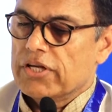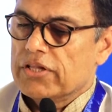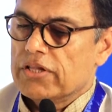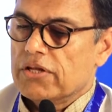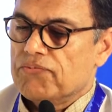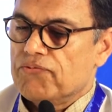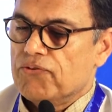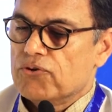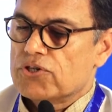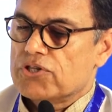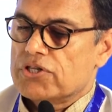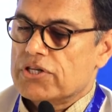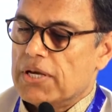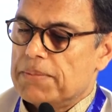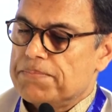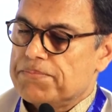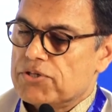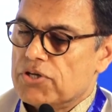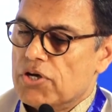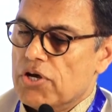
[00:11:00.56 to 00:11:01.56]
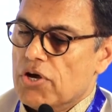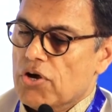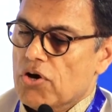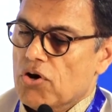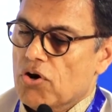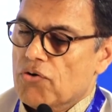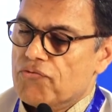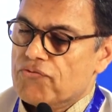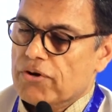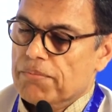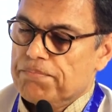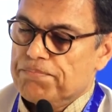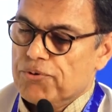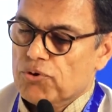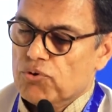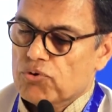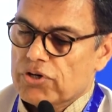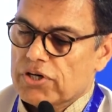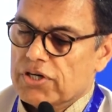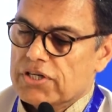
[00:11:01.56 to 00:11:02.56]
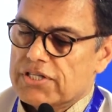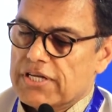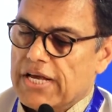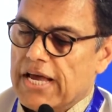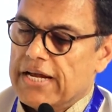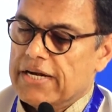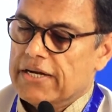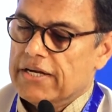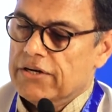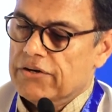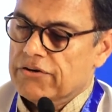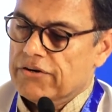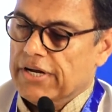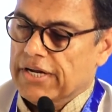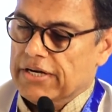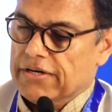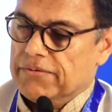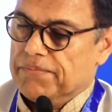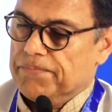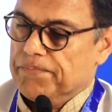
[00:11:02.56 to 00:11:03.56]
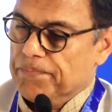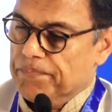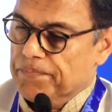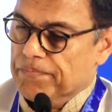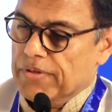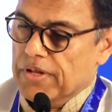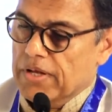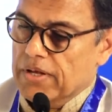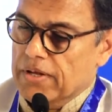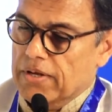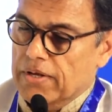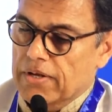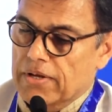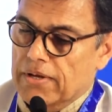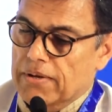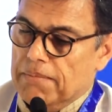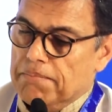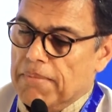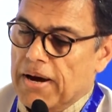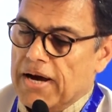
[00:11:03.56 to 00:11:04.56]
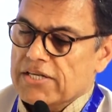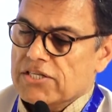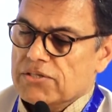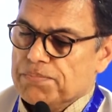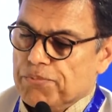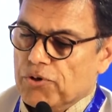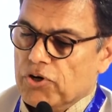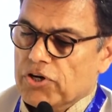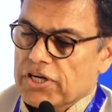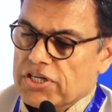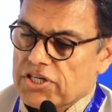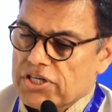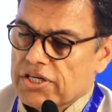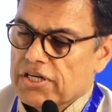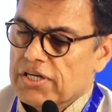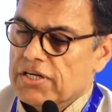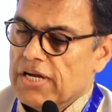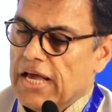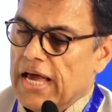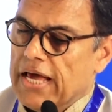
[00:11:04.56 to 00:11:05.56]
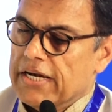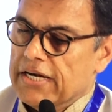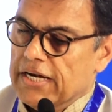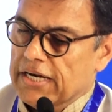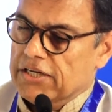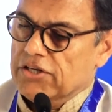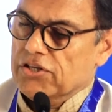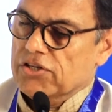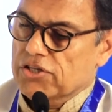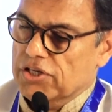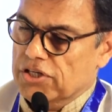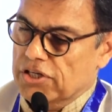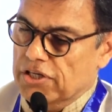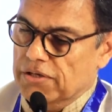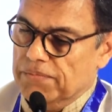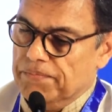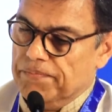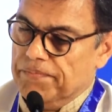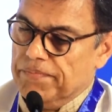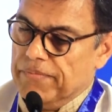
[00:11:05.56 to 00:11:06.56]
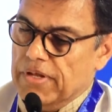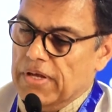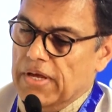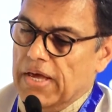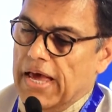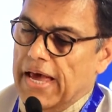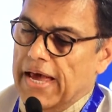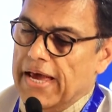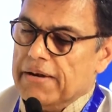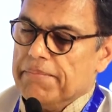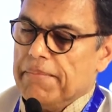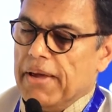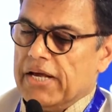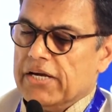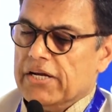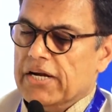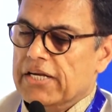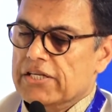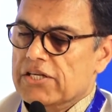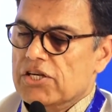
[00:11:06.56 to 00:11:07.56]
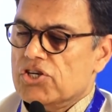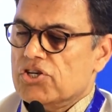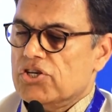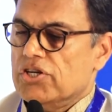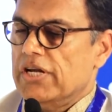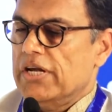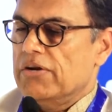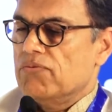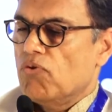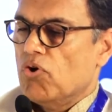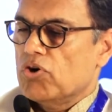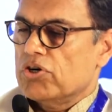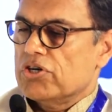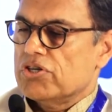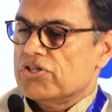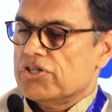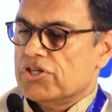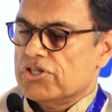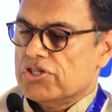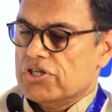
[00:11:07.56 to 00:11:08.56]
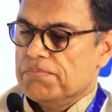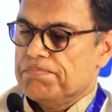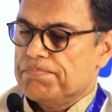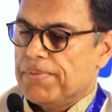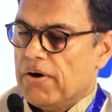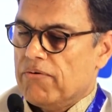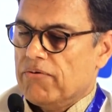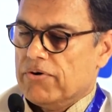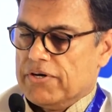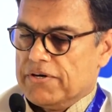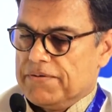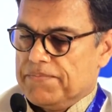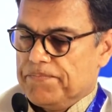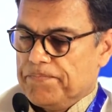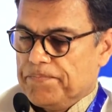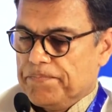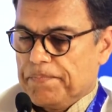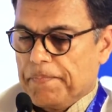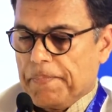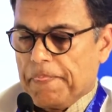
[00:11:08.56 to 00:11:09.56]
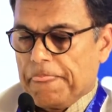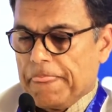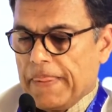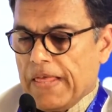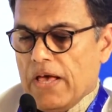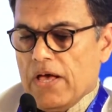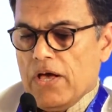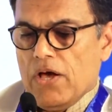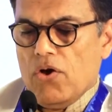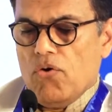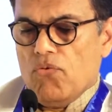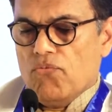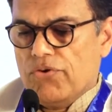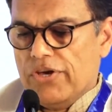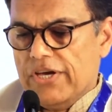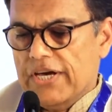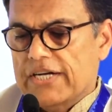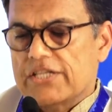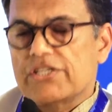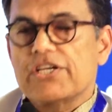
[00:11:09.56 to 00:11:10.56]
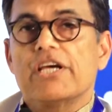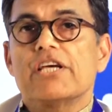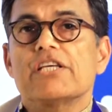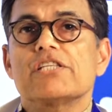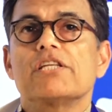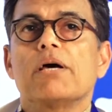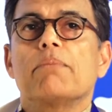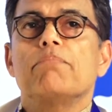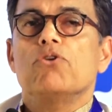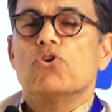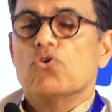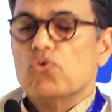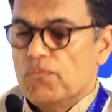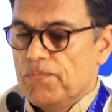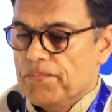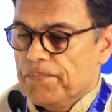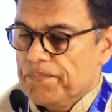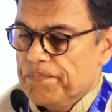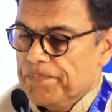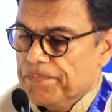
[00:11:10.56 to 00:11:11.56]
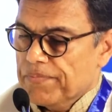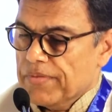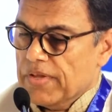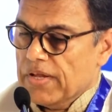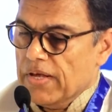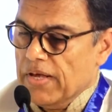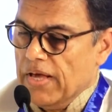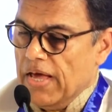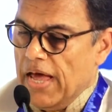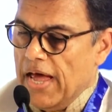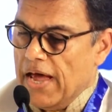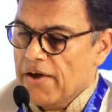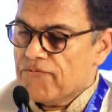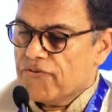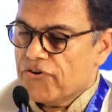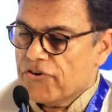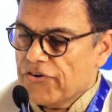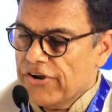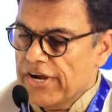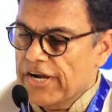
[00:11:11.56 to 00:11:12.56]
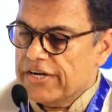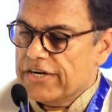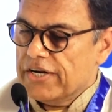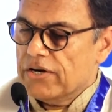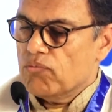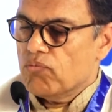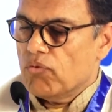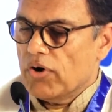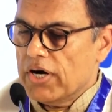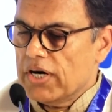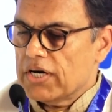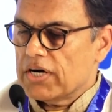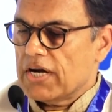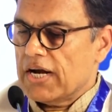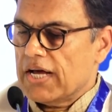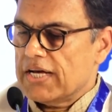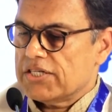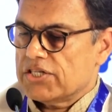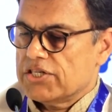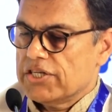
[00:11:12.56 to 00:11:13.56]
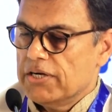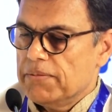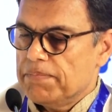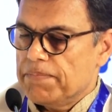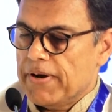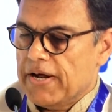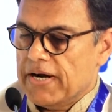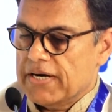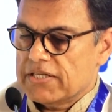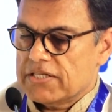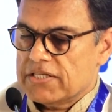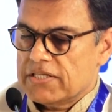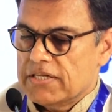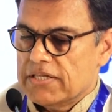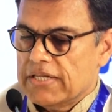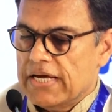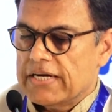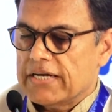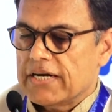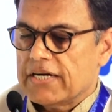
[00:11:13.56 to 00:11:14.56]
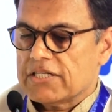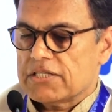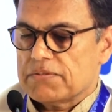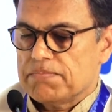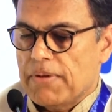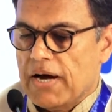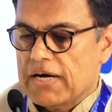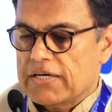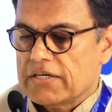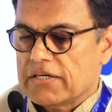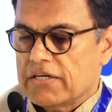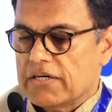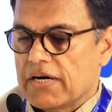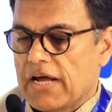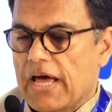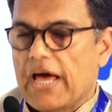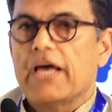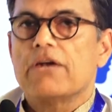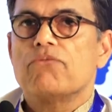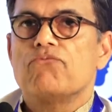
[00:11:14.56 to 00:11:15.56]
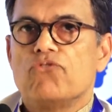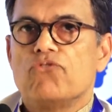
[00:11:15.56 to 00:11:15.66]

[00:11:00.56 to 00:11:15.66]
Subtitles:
in the footsteps of computers and Internet. Mass production and electricity, and mechanization and water system power. We at JSW have created world-class steel plants that are smarter and